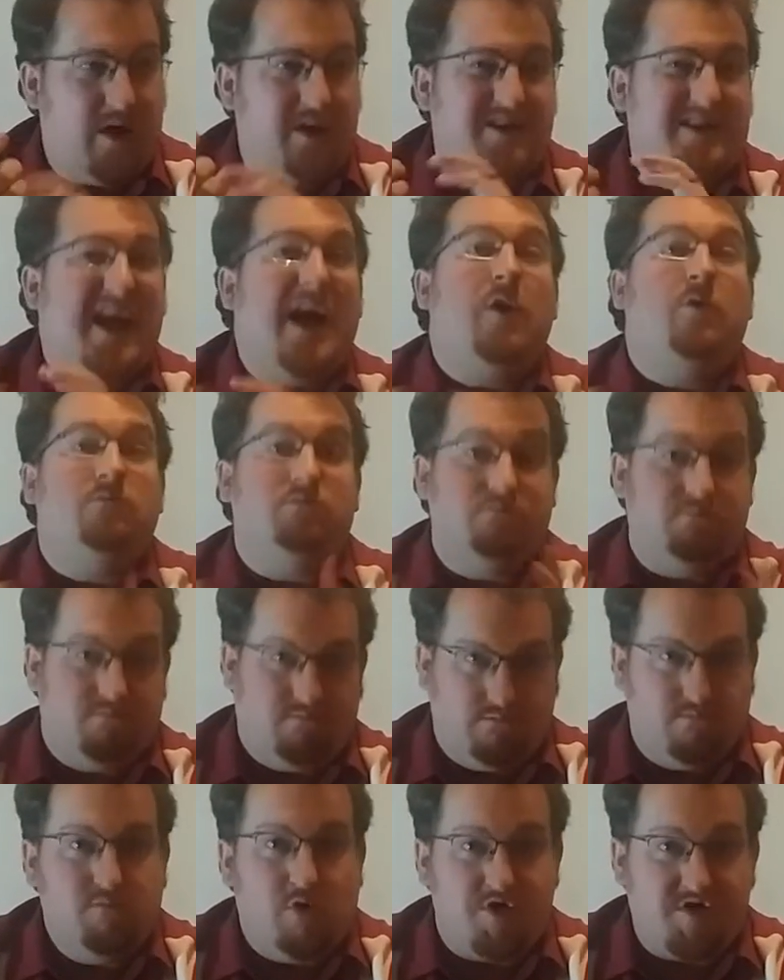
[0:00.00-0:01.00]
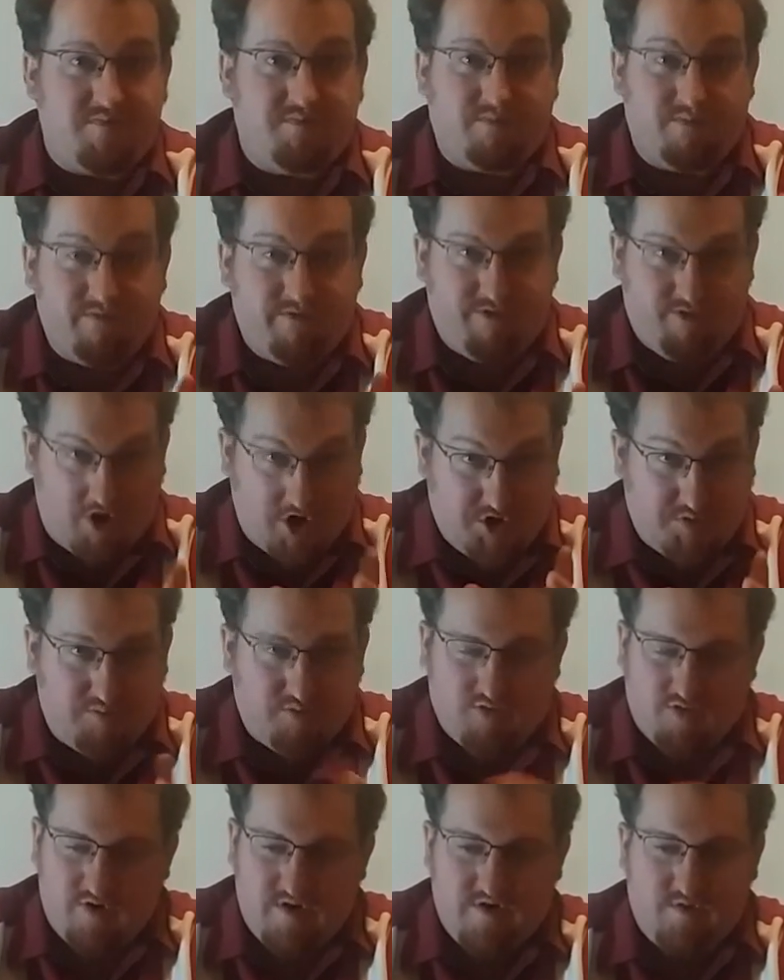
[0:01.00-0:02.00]
I doubt most French
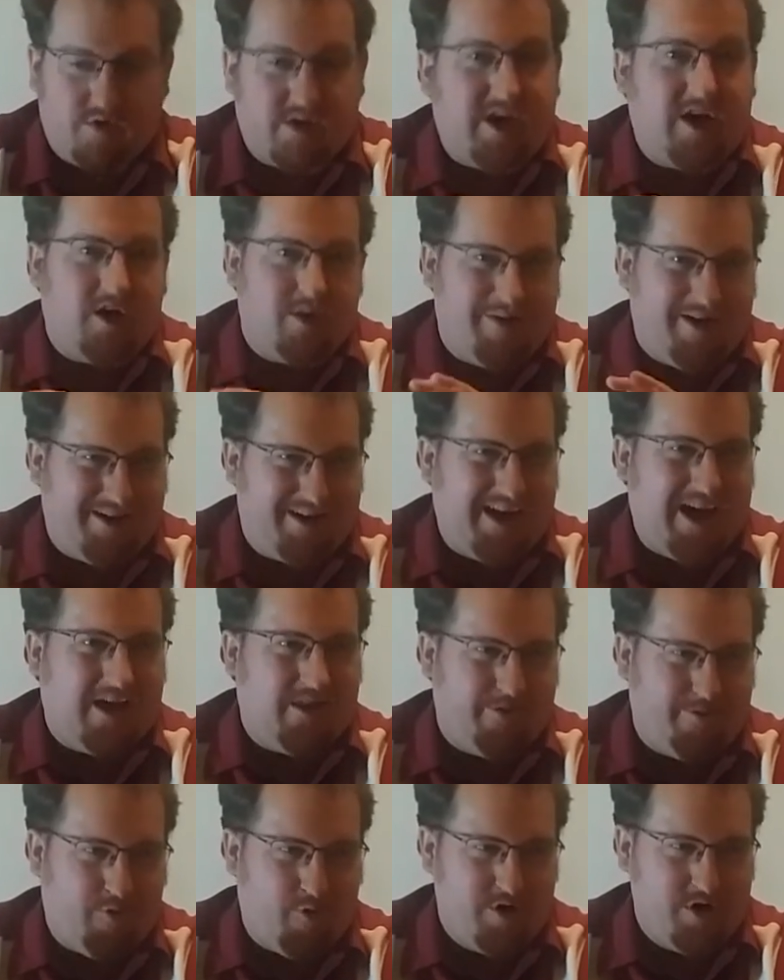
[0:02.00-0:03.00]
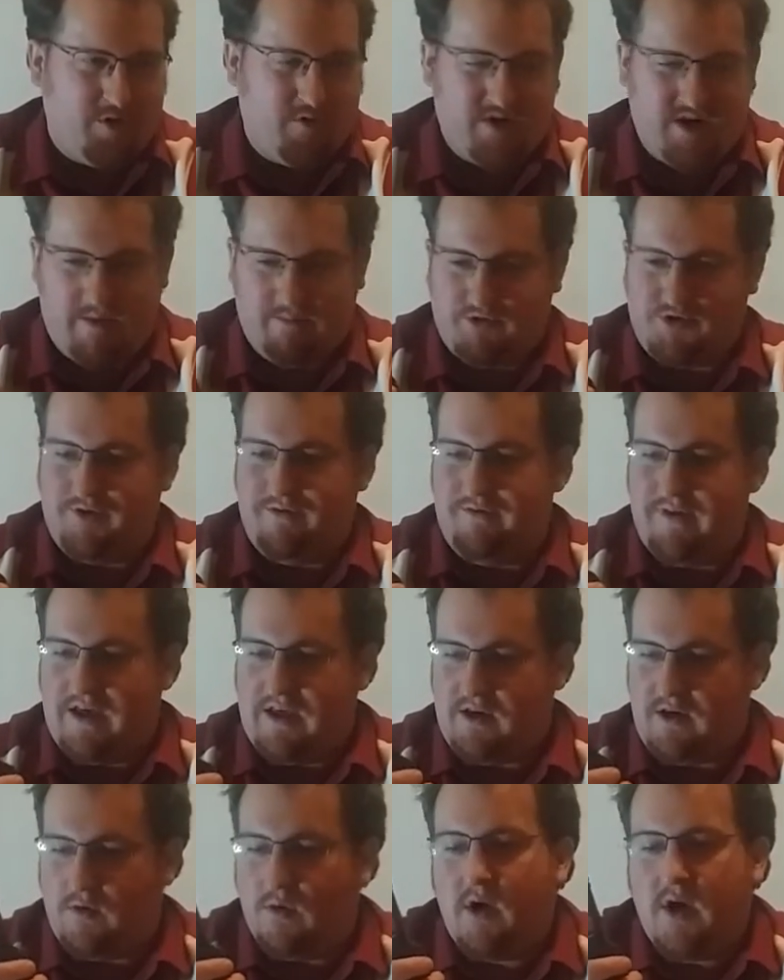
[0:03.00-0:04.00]
breweries will care about California redemption
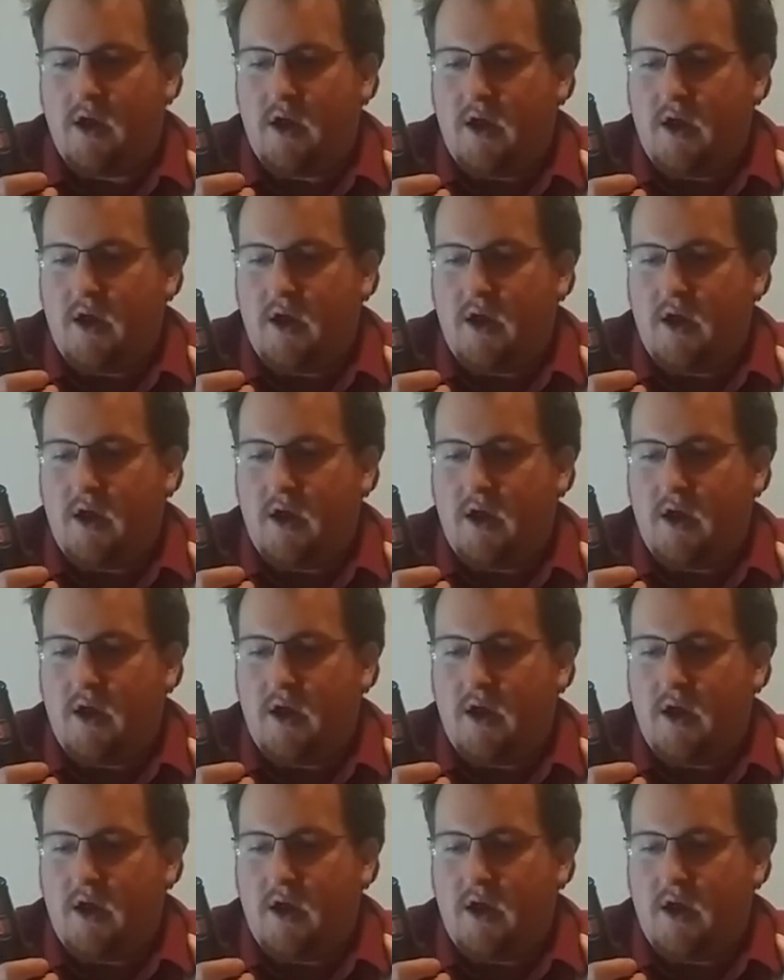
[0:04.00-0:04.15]
value,